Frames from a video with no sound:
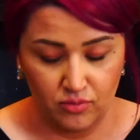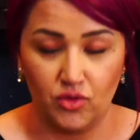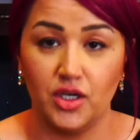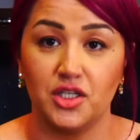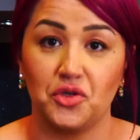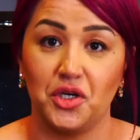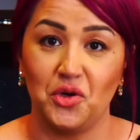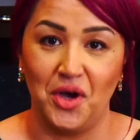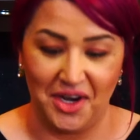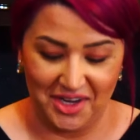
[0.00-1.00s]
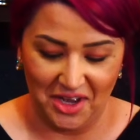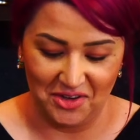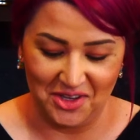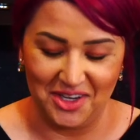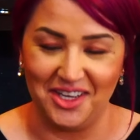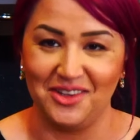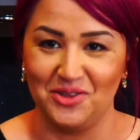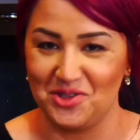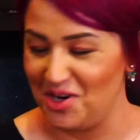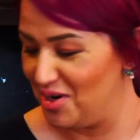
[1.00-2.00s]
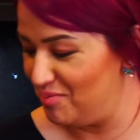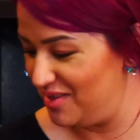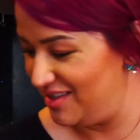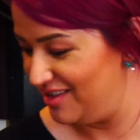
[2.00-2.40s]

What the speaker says: you guys already know how to calculate those carbs.